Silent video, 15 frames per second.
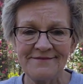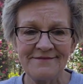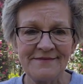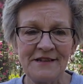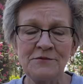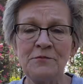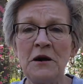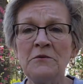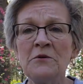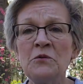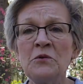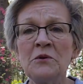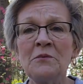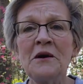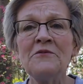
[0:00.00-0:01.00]
is probably
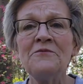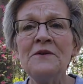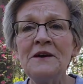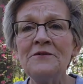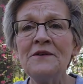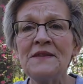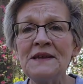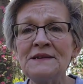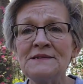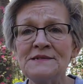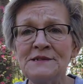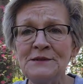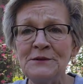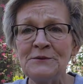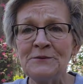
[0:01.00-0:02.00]
one of my favorite things
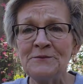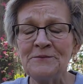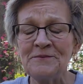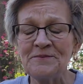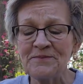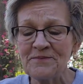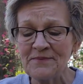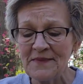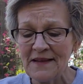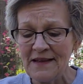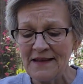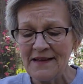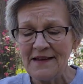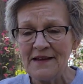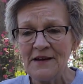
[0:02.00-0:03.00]
to do.
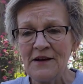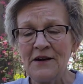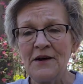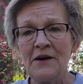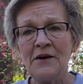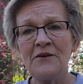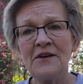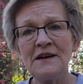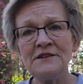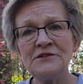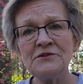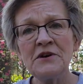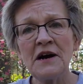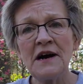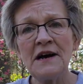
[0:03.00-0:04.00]
All right, you
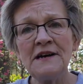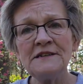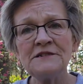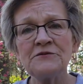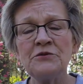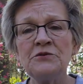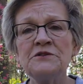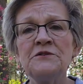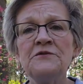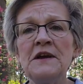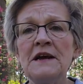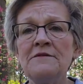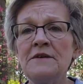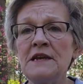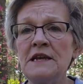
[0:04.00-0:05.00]
guys, of course, if you
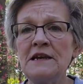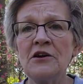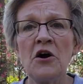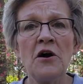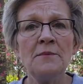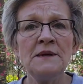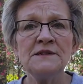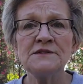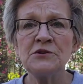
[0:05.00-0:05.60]
have any comments or